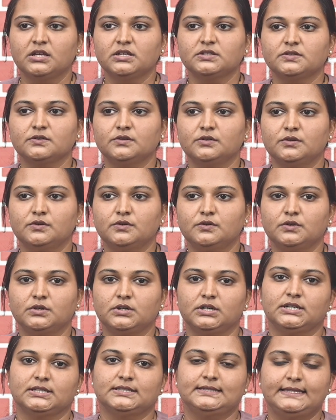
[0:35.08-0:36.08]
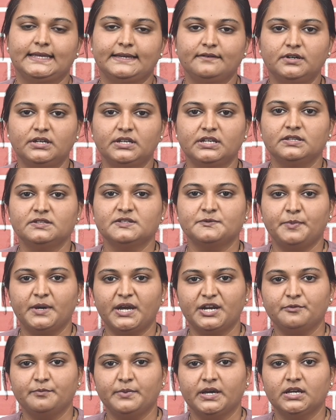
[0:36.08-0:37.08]
So they were
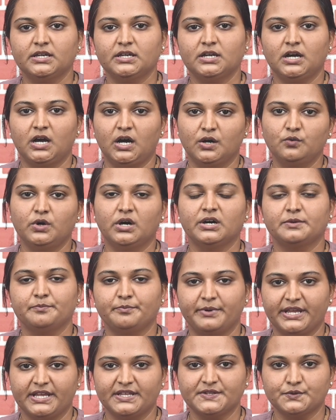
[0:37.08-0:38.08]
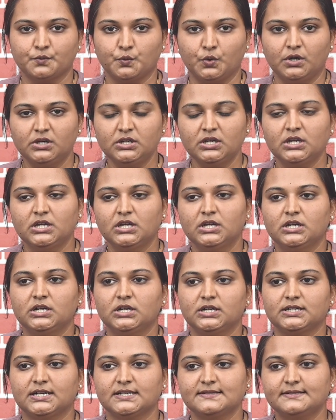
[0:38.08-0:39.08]
inspired by how our brains work.
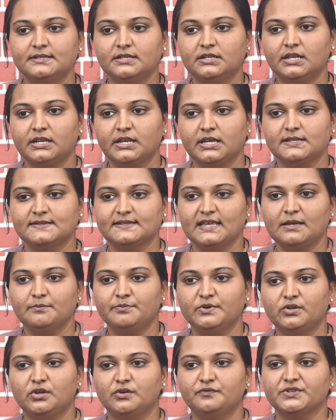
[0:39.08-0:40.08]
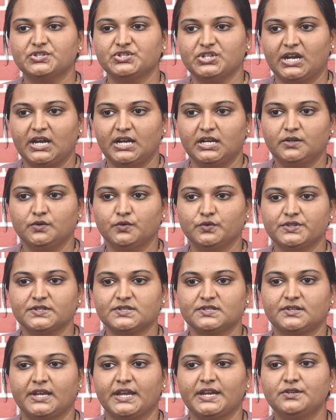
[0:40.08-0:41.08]
Consider an example of a child who
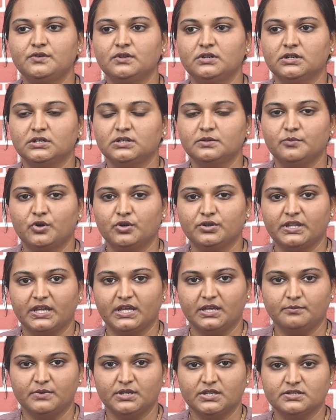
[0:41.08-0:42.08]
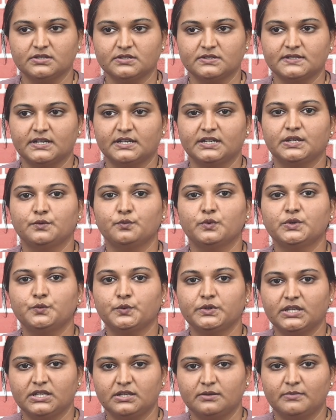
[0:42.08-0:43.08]
is trying to learn about the images and given
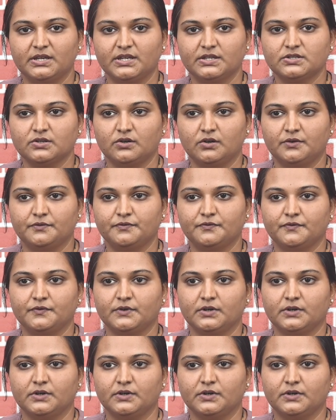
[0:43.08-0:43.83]
with an image of